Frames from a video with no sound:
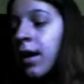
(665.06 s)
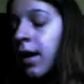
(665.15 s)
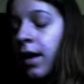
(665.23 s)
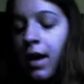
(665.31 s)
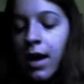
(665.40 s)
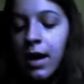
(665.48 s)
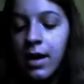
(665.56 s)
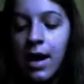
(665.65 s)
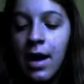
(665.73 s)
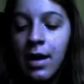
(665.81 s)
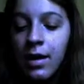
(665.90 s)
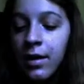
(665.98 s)
And
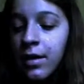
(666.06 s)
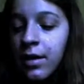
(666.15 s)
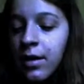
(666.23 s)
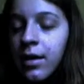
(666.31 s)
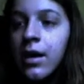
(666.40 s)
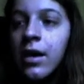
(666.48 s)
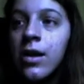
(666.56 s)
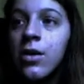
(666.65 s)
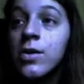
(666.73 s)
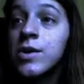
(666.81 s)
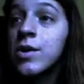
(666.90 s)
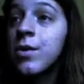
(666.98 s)
yeah,
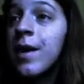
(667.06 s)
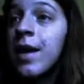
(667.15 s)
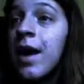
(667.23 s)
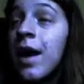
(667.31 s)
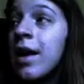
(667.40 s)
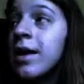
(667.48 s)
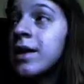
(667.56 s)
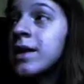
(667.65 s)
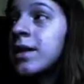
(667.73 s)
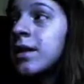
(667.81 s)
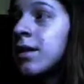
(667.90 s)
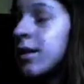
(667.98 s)
those are my
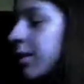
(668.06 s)
dolls.